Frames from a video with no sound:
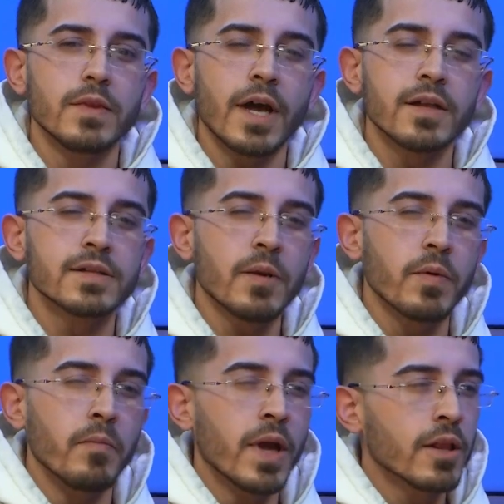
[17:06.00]
that type
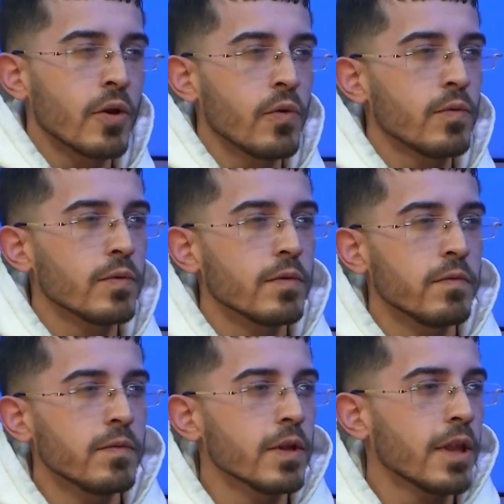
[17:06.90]
of mellow
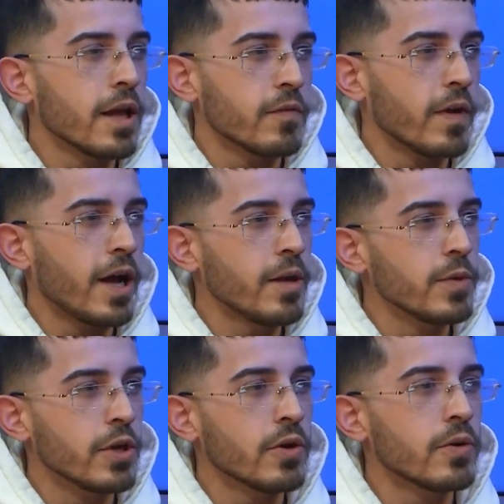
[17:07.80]
like vibe,